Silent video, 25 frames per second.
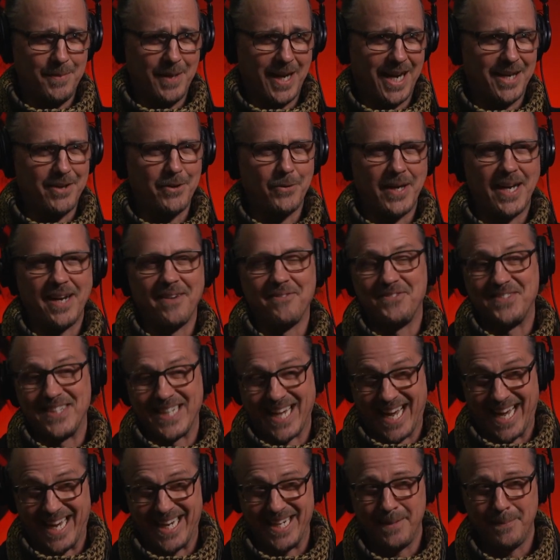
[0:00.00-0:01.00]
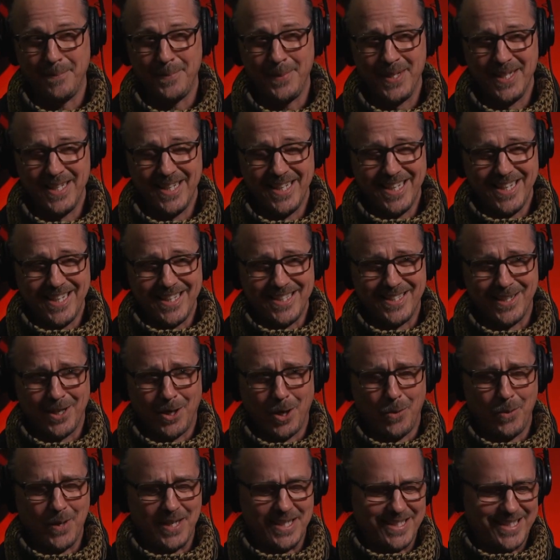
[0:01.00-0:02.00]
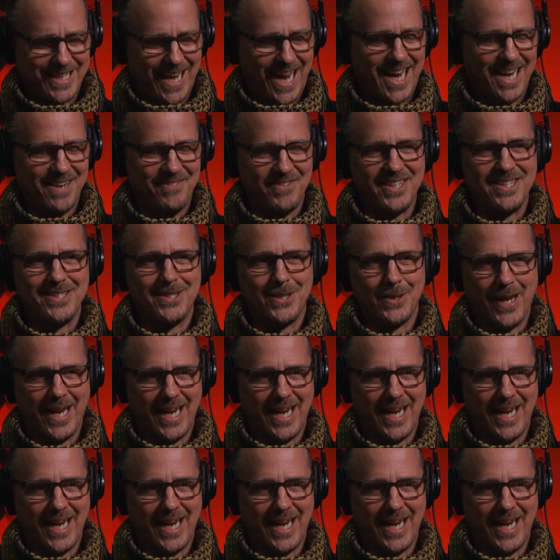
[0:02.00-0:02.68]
I don't have time to go and dive into